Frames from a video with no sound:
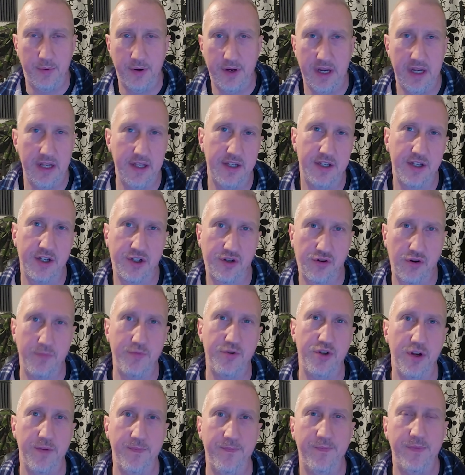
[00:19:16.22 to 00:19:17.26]
put it in the
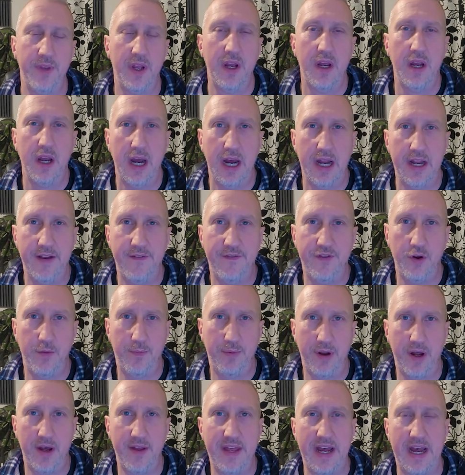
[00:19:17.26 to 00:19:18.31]
description, and if you
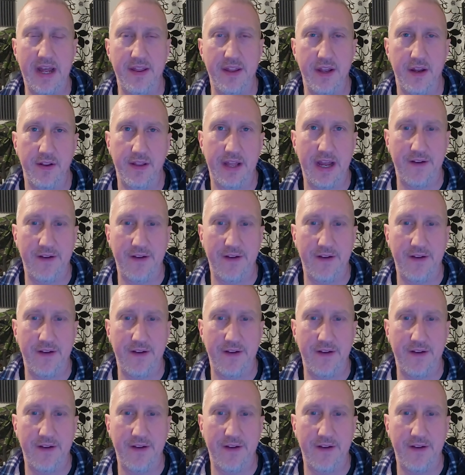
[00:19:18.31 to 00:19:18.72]
apply that